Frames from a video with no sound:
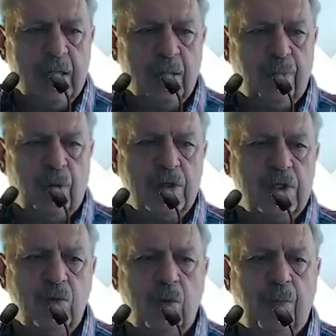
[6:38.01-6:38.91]
The
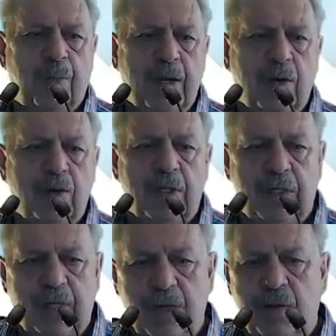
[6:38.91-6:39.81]
policy will pay on the
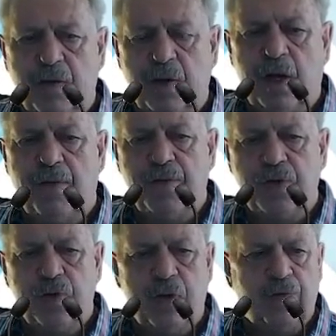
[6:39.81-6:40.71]
death of the life
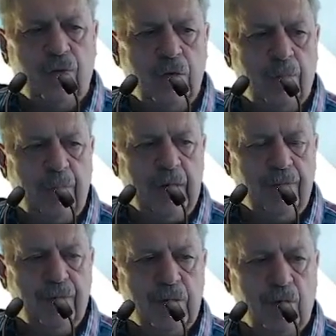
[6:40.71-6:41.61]
assured for the
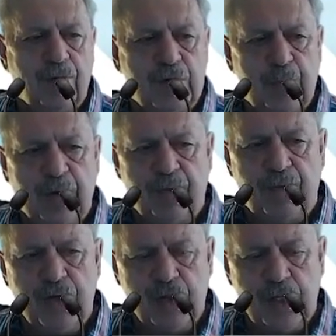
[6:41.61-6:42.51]
benefit of his
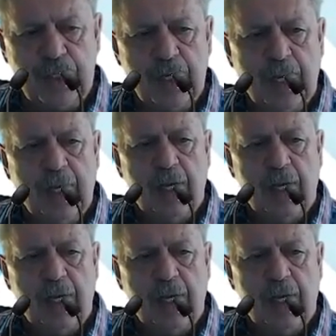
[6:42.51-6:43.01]
beneficiaries,